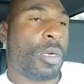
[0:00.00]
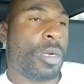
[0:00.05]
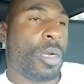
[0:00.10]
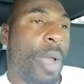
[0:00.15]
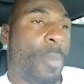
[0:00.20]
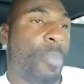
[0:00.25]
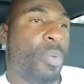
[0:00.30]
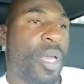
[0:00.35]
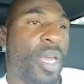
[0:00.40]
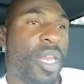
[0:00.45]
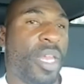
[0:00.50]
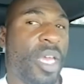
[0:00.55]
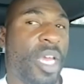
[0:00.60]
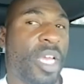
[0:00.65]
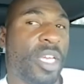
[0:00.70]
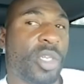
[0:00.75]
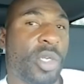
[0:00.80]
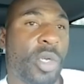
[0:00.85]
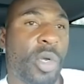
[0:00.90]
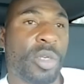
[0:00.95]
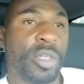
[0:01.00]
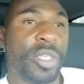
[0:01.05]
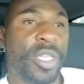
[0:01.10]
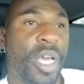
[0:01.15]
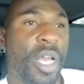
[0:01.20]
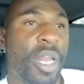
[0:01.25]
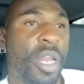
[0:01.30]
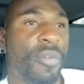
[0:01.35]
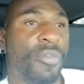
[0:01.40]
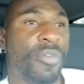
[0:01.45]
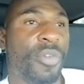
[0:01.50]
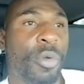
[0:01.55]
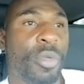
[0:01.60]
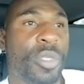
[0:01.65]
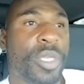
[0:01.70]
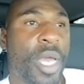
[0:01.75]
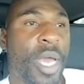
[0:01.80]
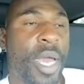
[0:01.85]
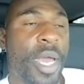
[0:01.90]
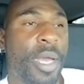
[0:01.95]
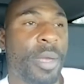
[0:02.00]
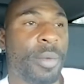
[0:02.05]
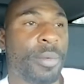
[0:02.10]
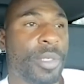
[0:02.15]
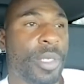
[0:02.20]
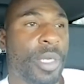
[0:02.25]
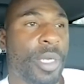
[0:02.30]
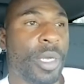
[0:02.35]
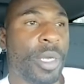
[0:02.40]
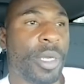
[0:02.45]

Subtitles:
I played against Sean Taylor a few times.